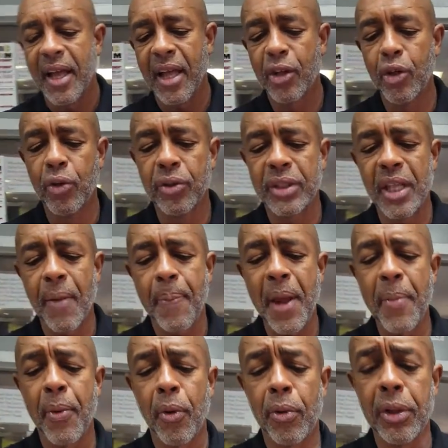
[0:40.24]
Usually,
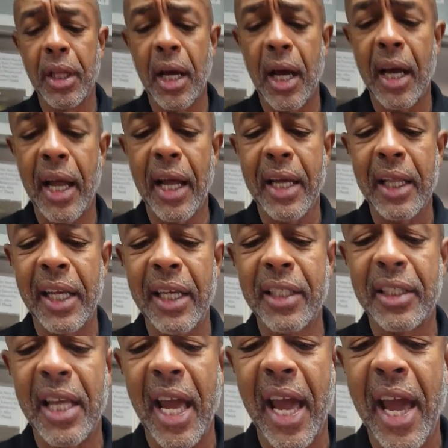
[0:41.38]
people uh, it cleans
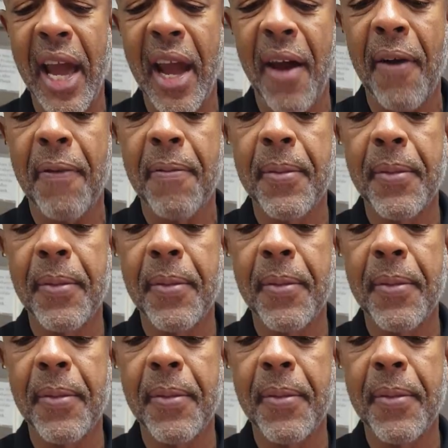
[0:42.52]
the air.